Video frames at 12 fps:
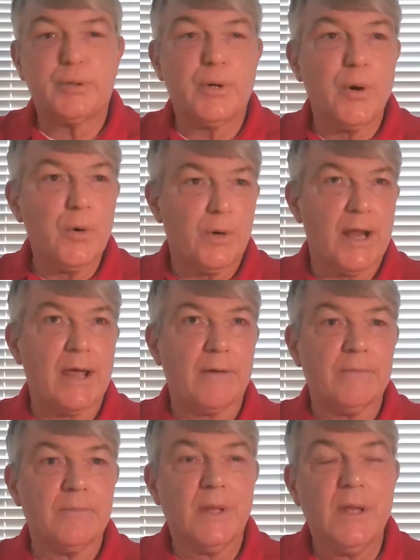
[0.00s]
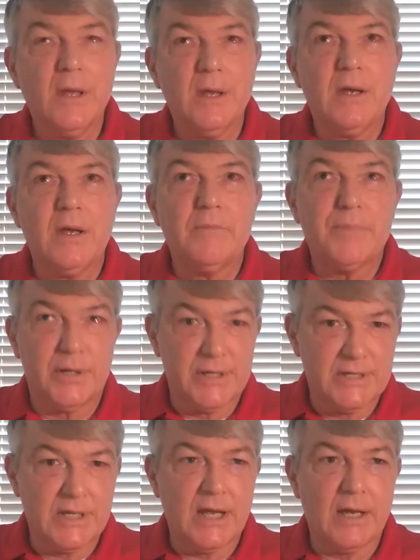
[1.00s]
program per
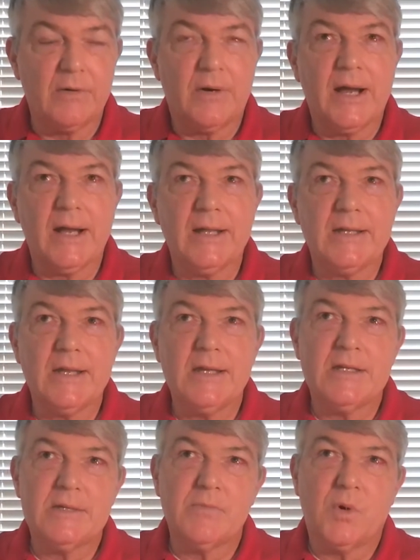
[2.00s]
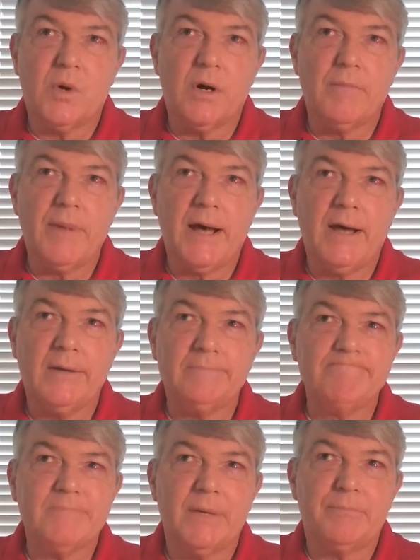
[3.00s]
se, right? It's more about
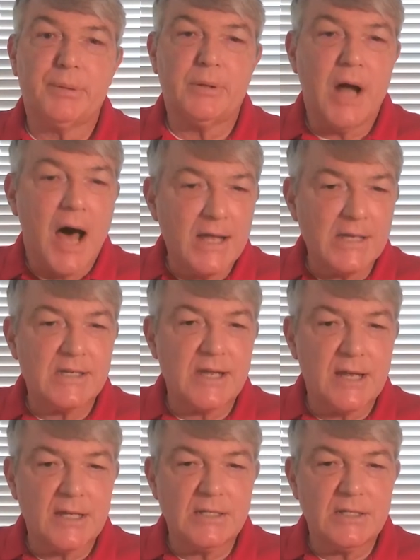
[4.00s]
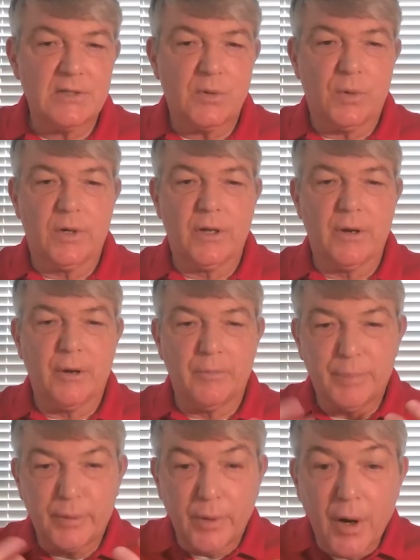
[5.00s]
a process or an
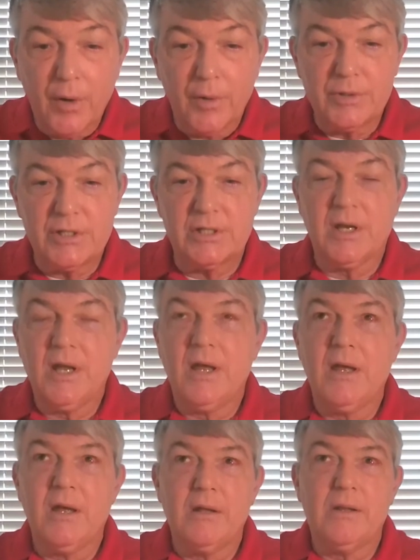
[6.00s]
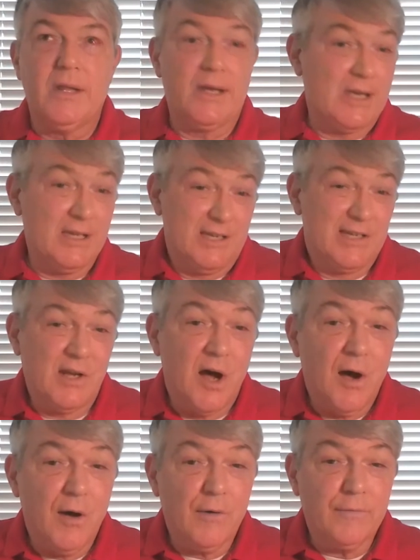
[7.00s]
approach that can
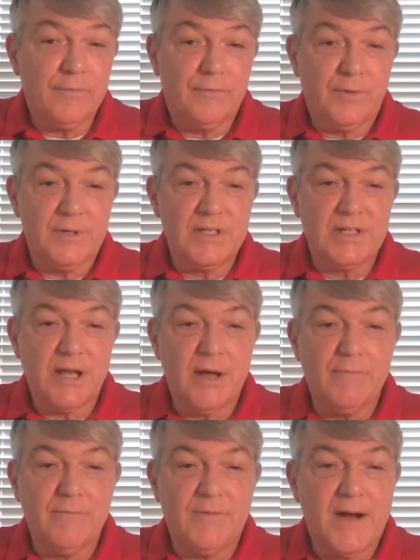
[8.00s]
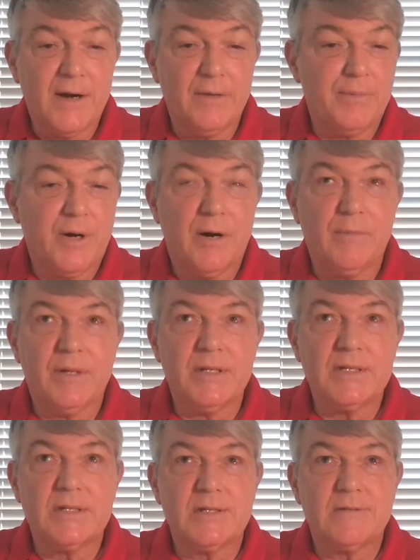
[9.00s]
solve for some fire
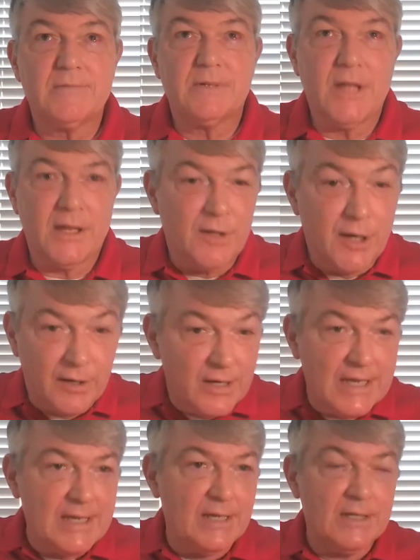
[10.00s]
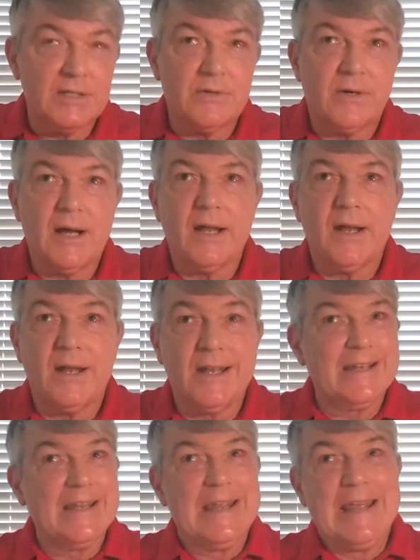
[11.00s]
departments and their needs, right?
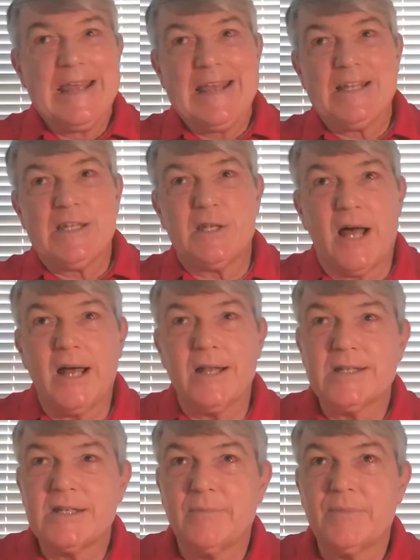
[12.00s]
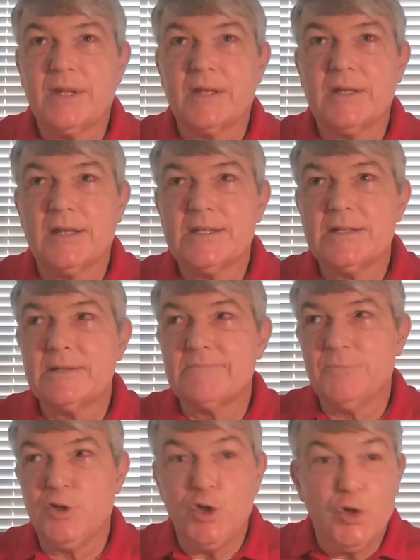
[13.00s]
And it's not something that's
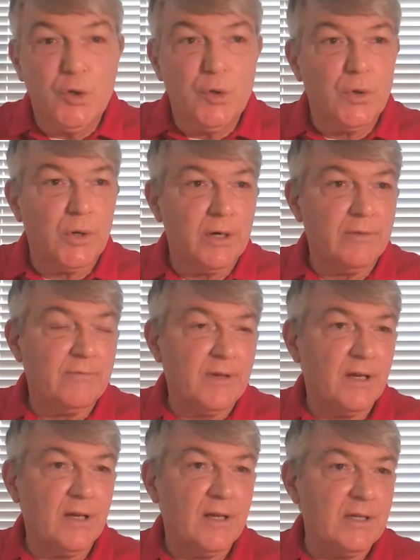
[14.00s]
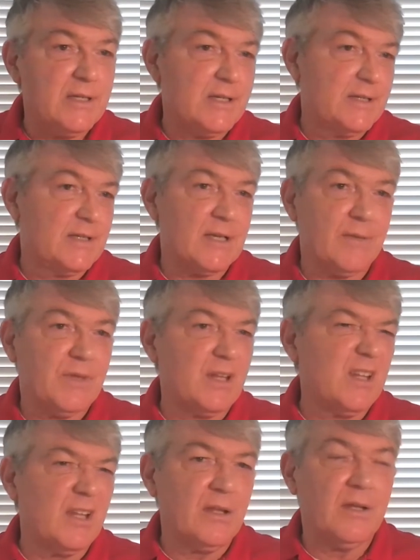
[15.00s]
new or invented. It's
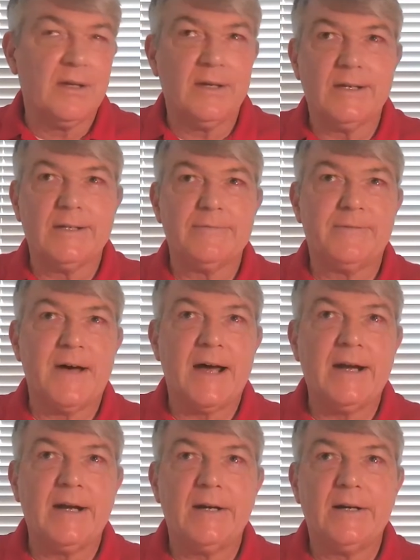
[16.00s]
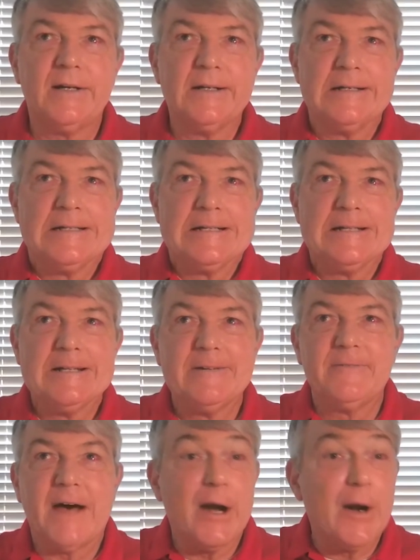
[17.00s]
something that the fire
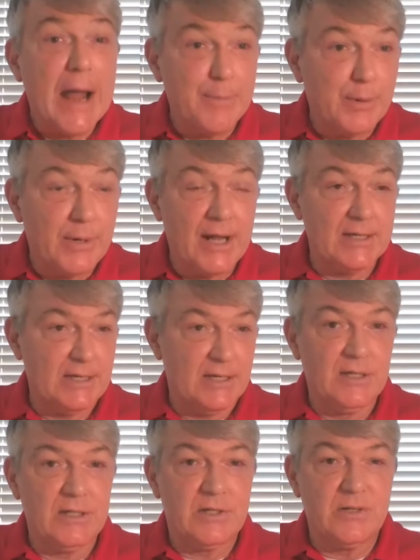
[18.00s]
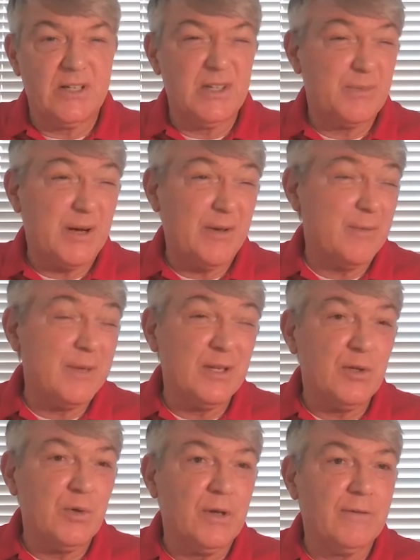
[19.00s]
apparatus industry has probably
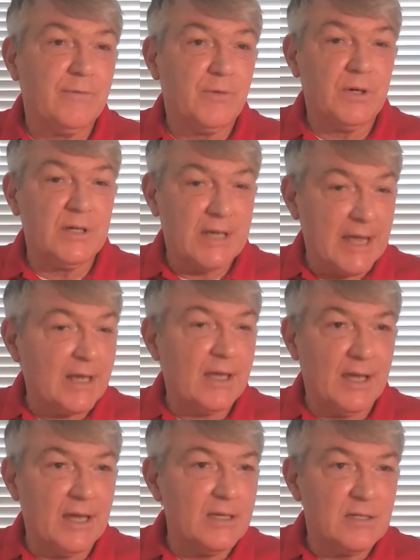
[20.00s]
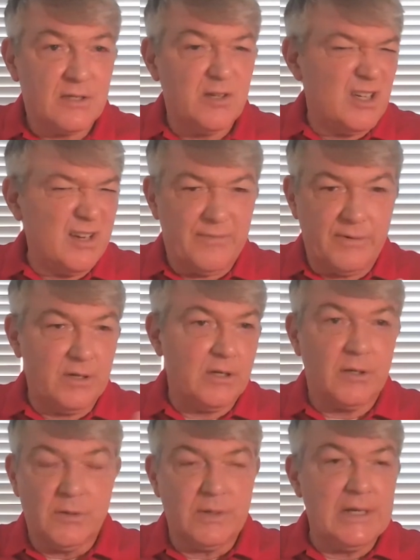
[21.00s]
been doing for decades to different
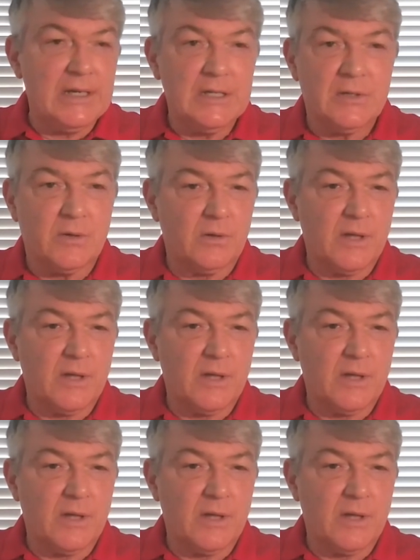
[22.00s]
degrees